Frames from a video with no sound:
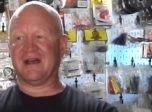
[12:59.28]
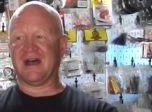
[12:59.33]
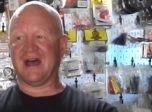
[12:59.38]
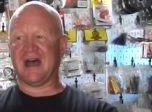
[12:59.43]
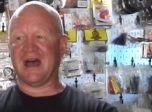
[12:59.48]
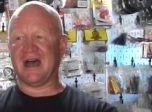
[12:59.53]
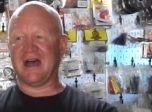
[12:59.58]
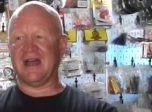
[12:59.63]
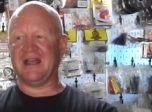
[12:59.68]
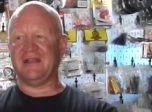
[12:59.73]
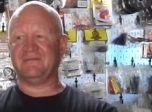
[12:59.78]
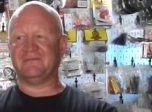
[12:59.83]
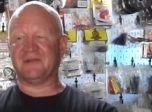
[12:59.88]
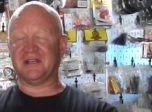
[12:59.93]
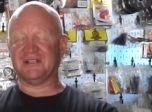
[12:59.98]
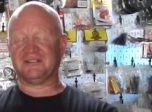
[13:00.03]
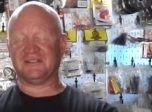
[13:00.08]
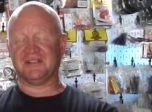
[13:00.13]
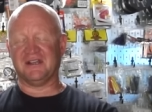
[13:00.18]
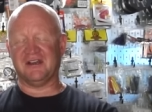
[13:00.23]
I
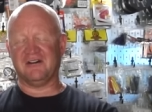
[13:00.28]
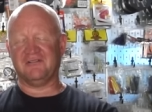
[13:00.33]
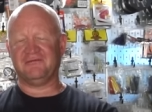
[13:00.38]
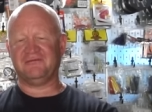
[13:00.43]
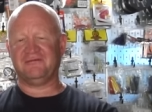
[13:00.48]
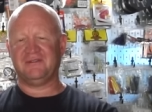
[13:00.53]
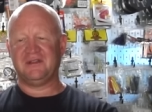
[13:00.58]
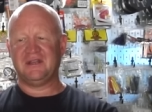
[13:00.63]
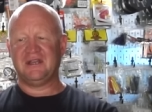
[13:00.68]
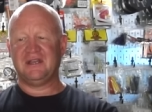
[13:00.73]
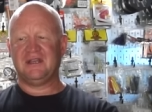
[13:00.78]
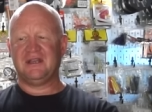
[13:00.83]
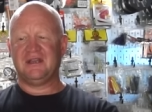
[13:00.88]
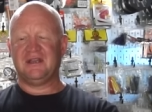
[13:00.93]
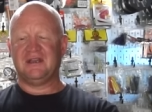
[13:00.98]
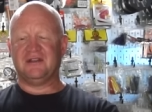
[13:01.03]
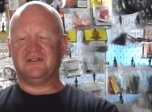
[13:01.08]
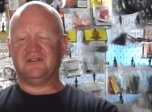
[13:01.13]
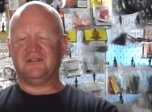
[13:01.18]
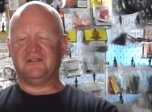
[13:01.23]
myself
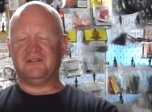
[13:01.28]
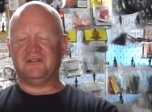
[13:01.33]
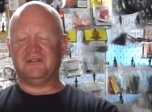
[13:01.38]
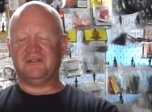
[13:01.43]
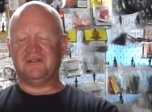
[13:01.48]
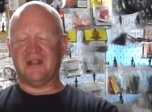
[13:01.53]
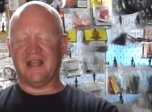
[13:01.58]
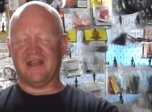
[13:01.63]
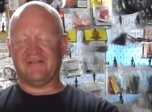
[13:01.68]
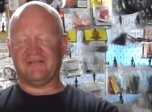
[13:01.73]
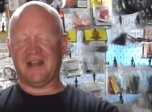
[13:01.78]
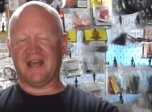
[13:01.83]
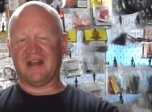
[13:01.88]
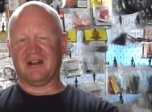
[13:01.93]
haven't